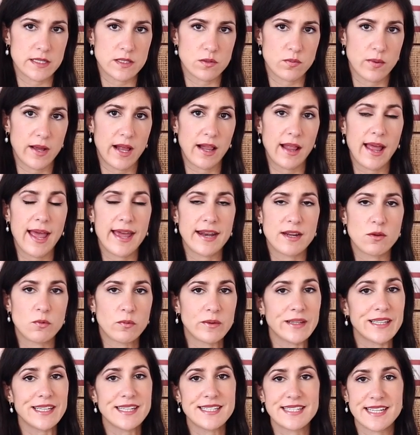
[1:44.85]
as well and it
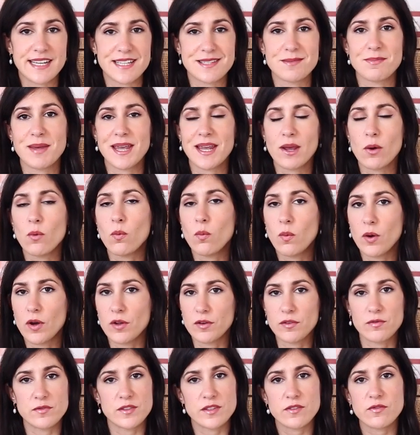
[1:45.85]
really does make a
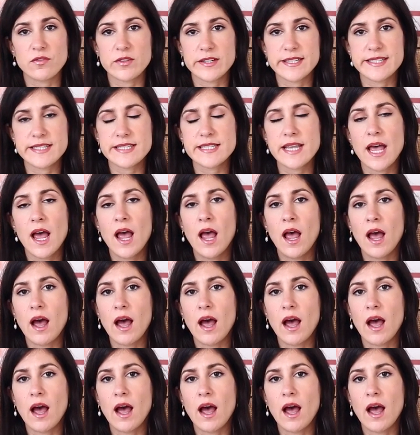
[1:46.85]
world of difference.